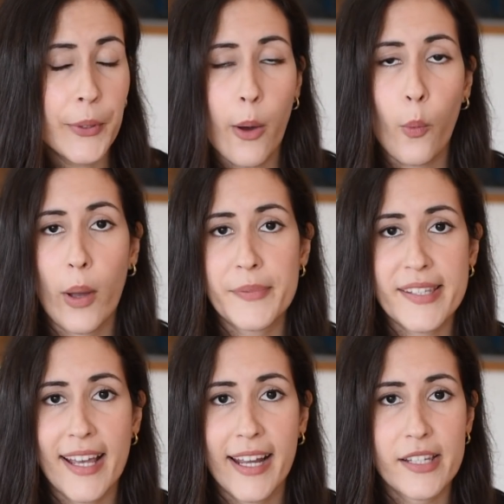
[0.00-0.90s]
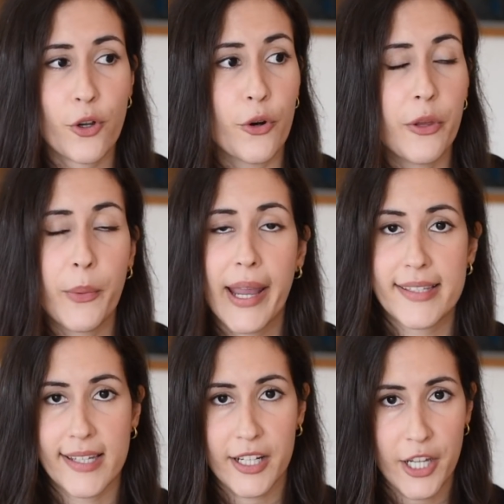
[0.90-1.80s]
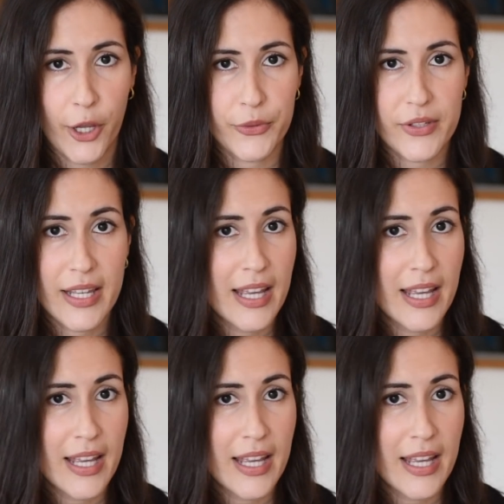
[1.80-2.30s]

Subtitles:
a website, or the way I take notes.